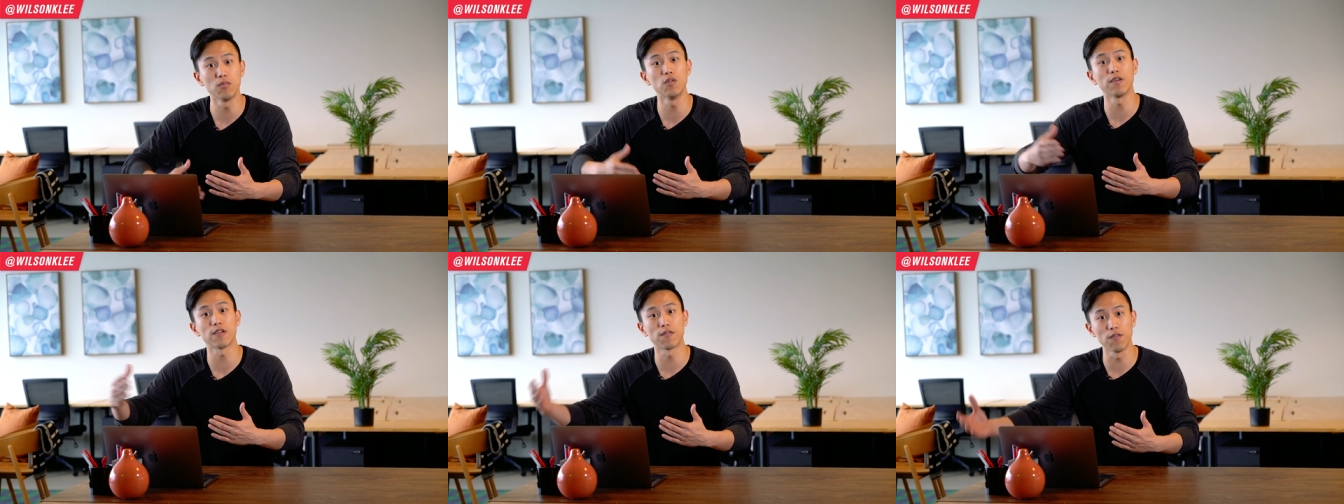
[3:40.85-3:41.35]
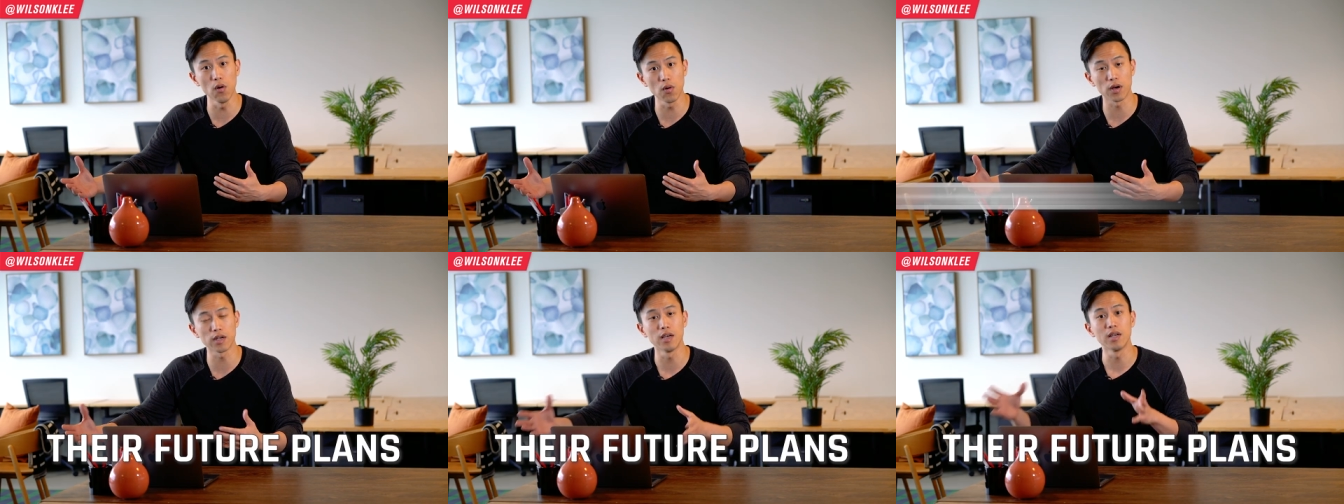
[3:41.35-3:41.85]
moving
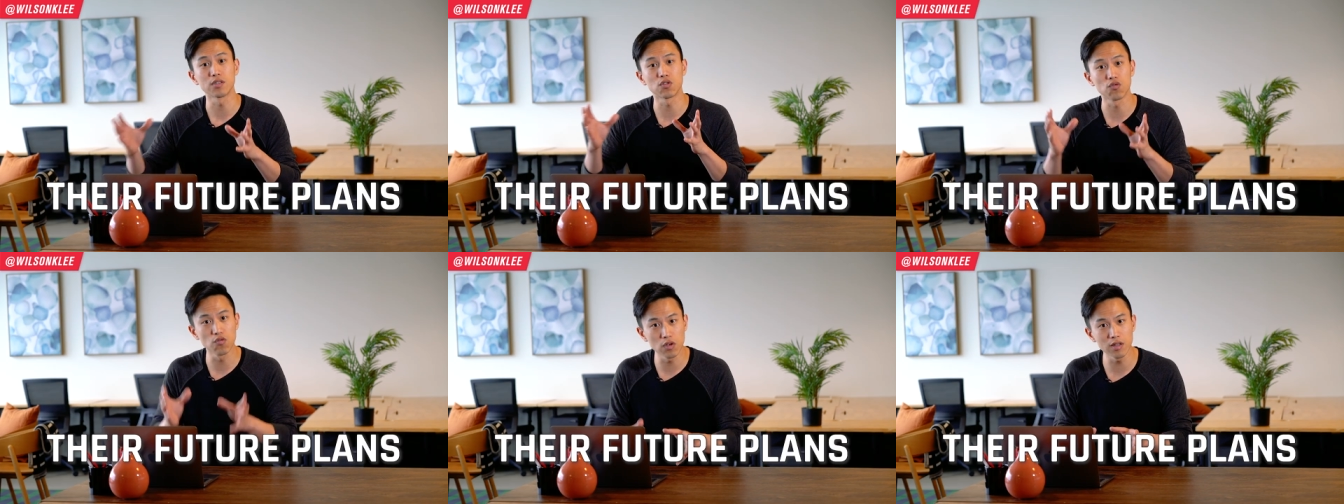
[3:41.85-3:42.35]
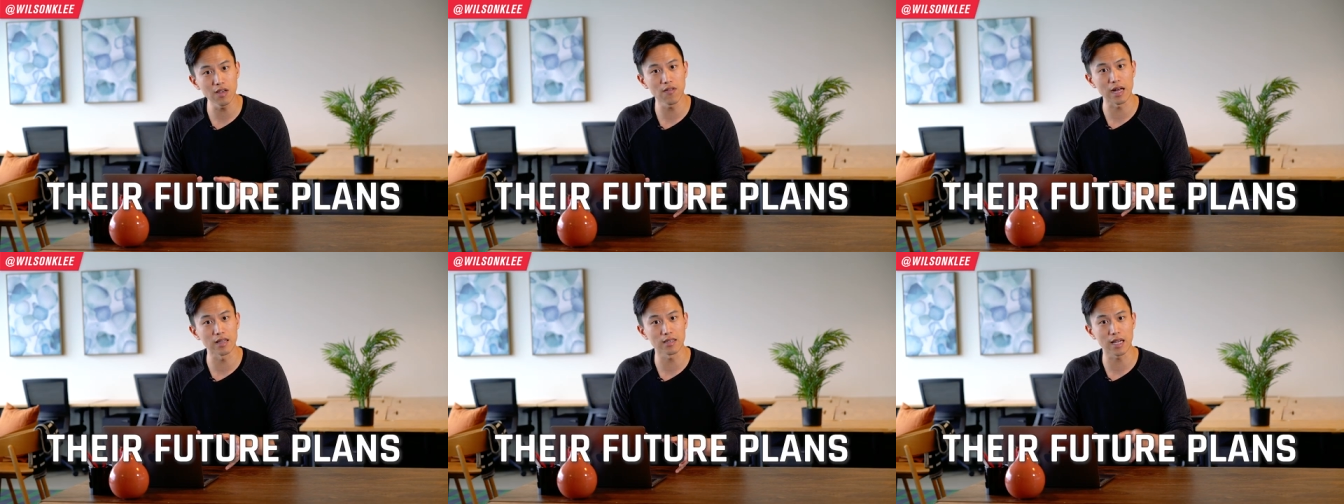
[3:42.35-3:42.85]
forward to really
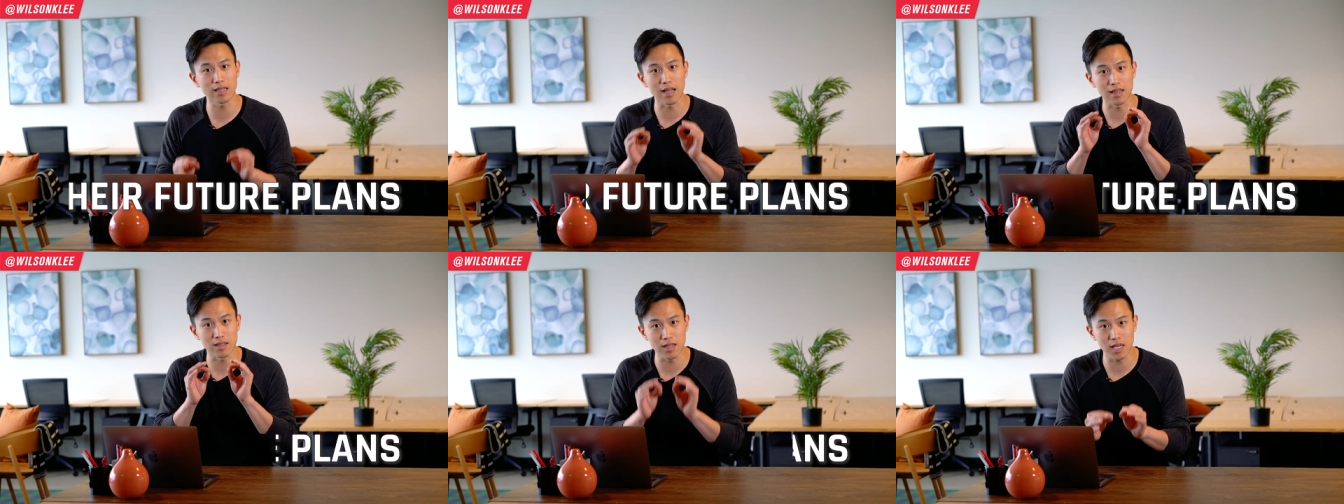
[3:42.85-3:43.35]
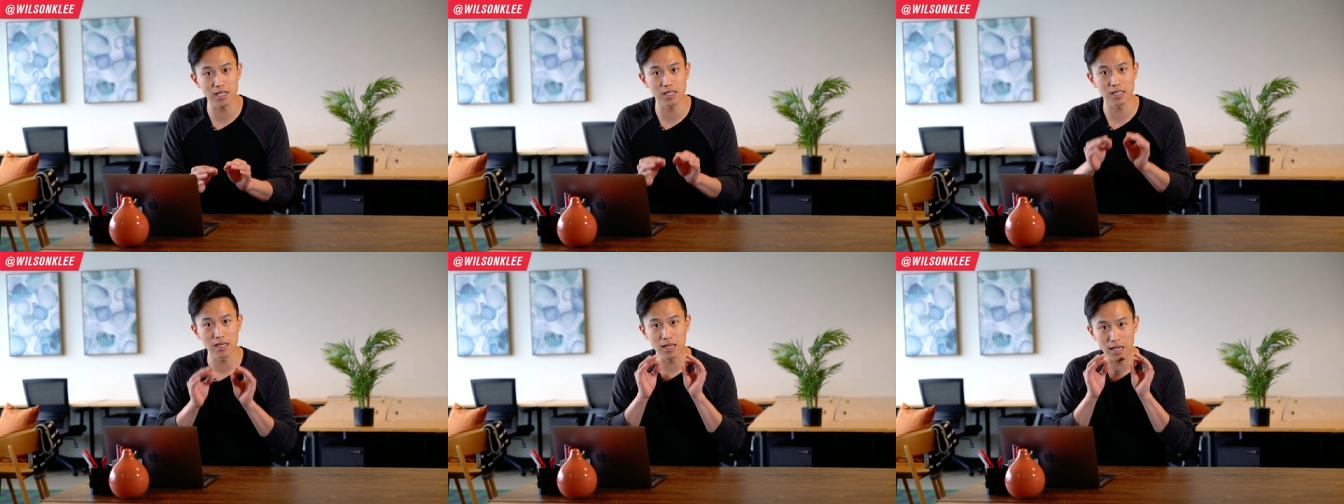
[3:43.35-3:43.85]
validate that
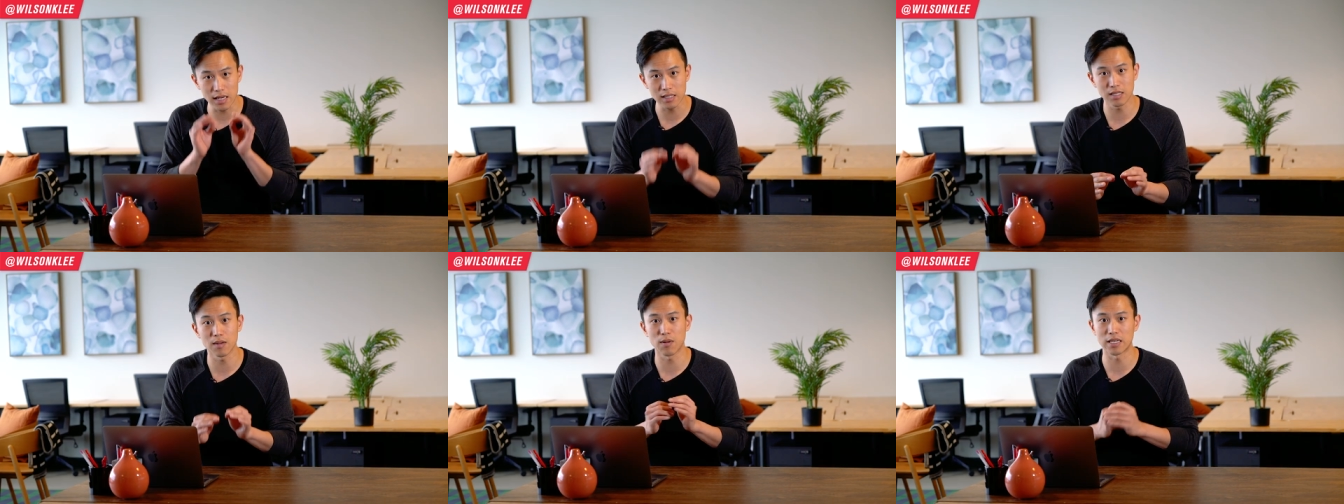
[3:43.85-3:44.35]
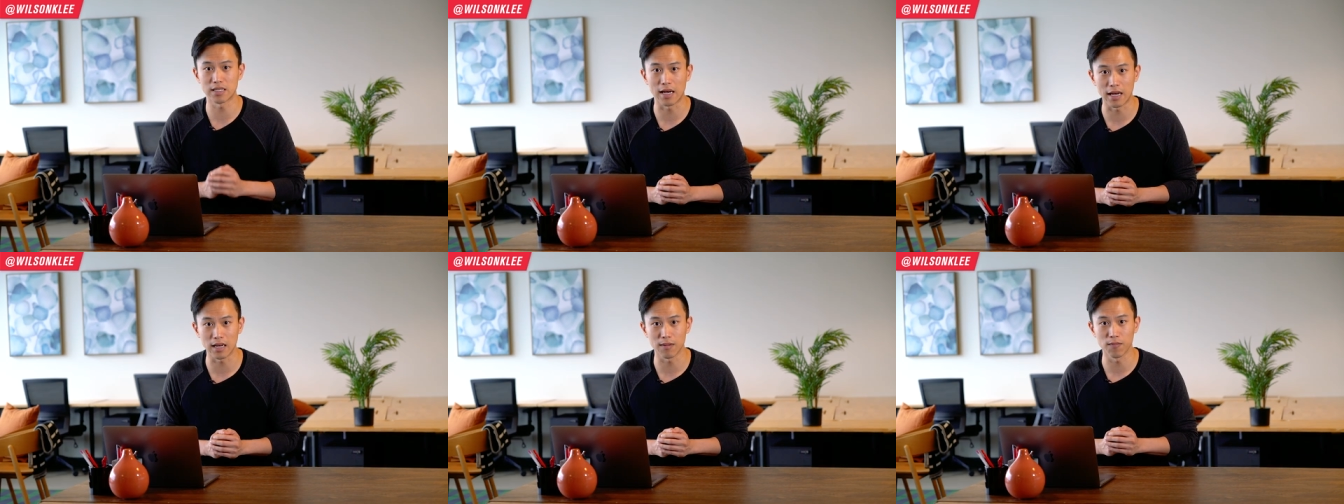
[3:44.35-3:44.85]
this is the best
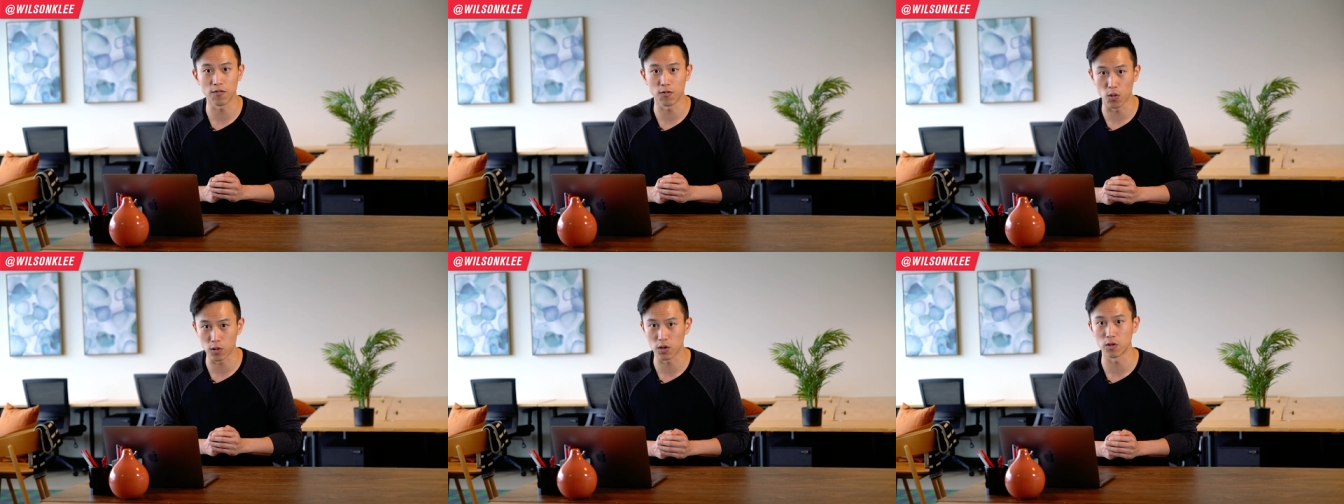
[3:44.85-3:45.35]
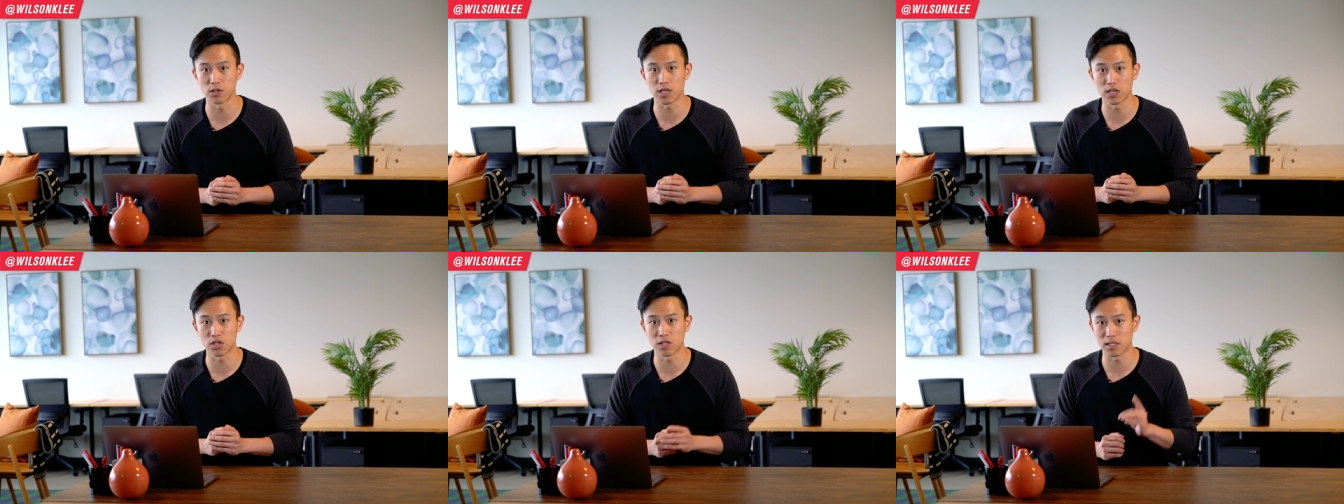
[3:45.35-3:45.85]
item for ghost
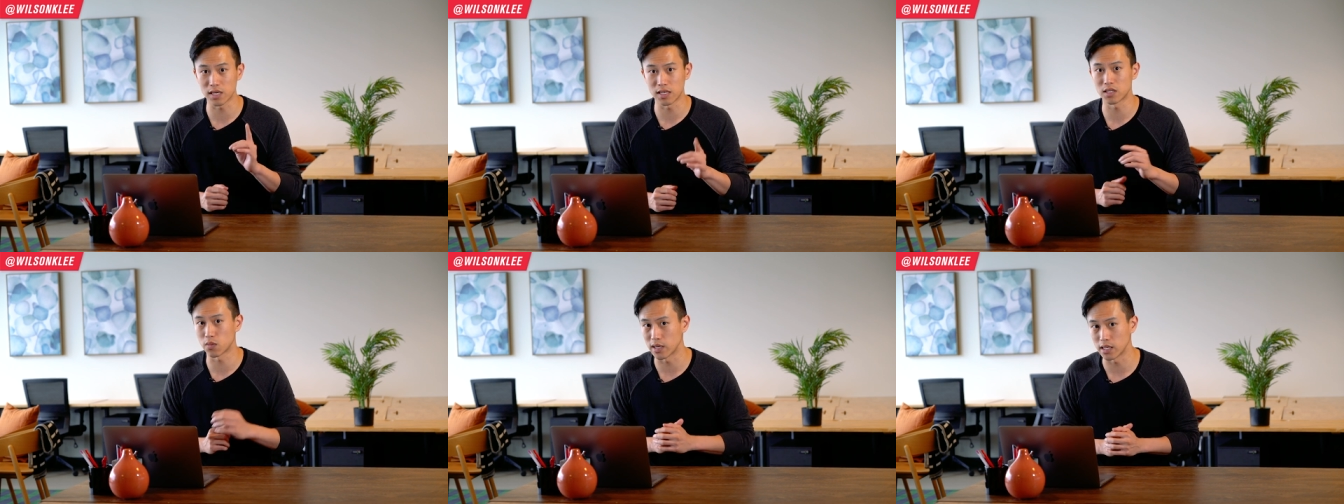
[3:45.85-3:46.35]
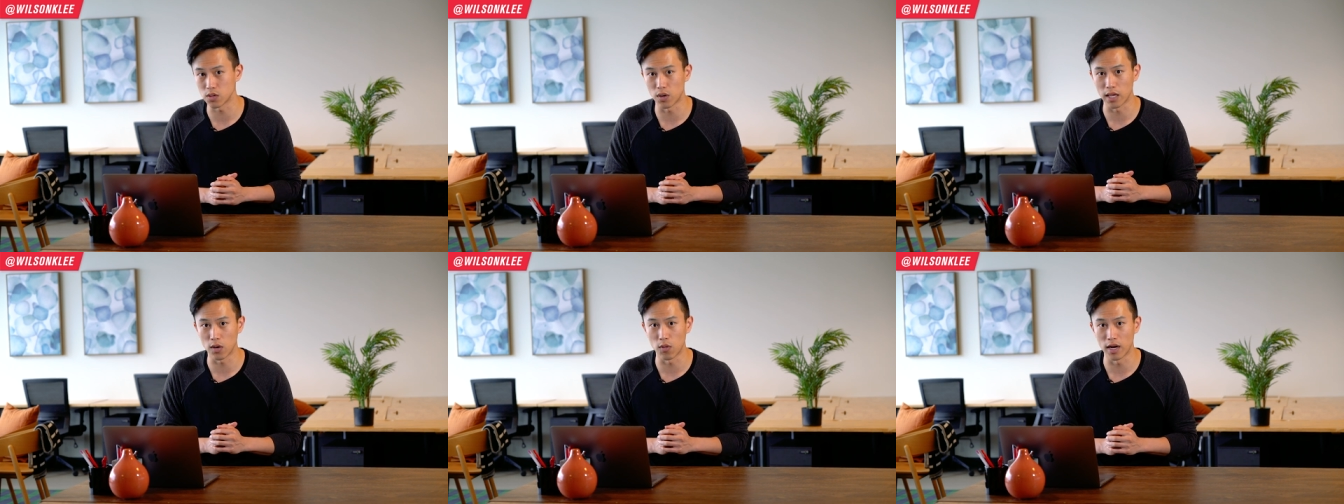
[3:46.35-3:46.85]
kitchens in
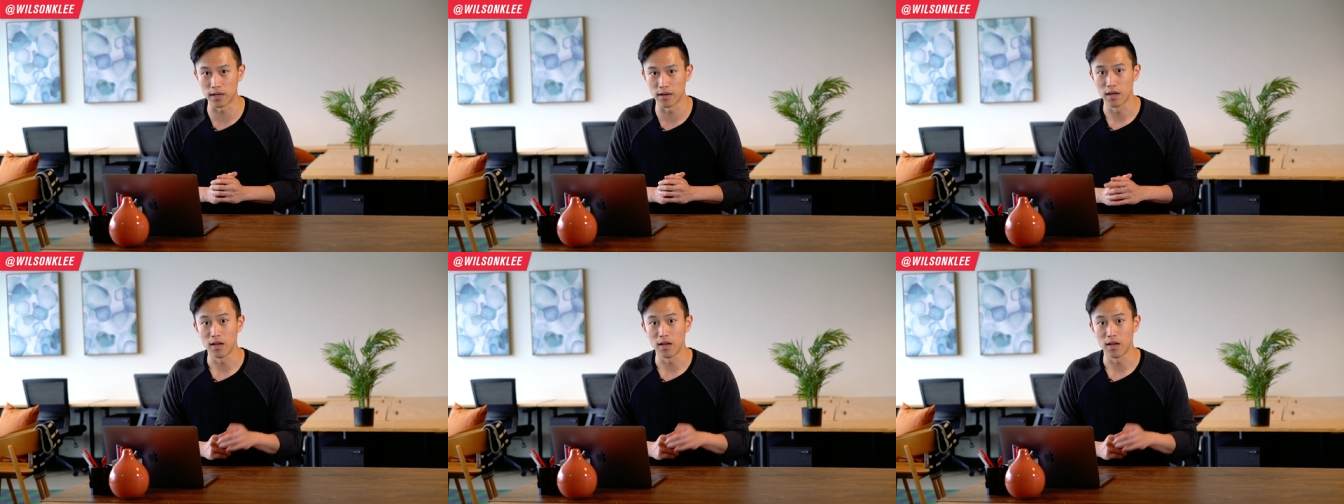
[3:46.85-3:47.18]
2021.